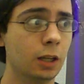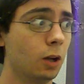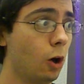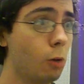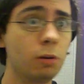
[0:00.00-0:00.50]

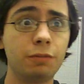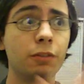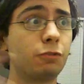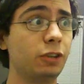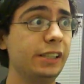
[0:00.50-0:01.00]
Home of
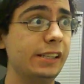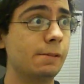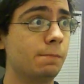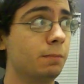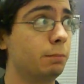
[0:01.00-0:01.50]
the free,
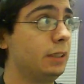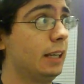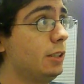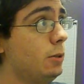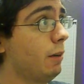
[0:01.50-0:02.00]
but
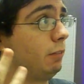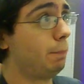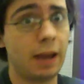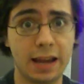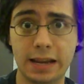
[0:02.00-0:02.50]
yet you have to
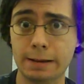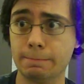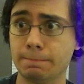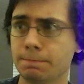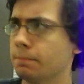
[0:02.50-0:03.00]
pay.
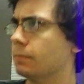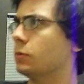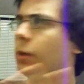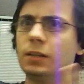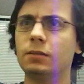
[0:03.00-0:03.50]

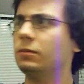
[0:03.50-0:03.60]
What?